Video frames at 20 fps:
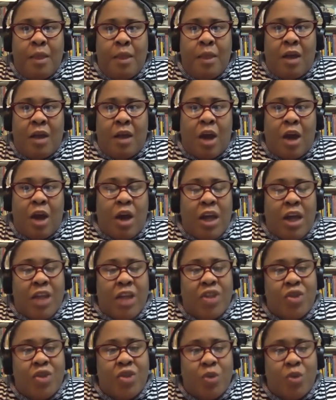our A
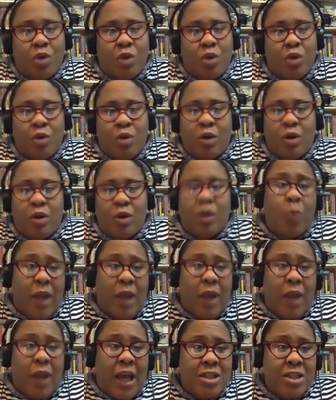story, or the
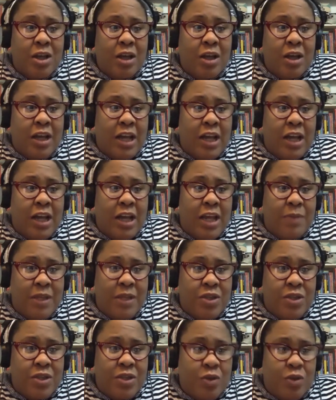way I saw an
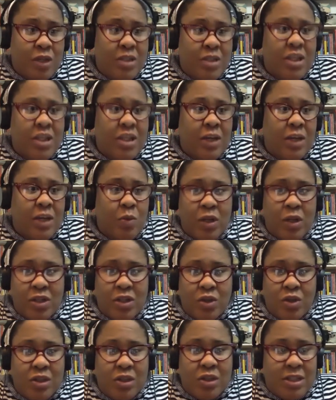A-B story, is like
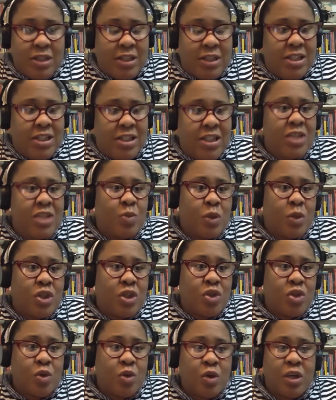one story is the
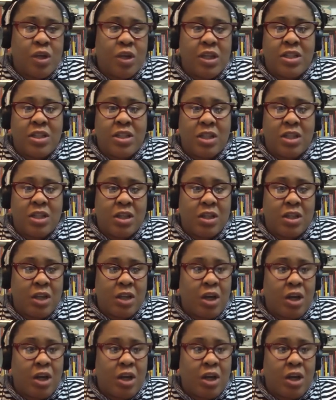disease, one story is the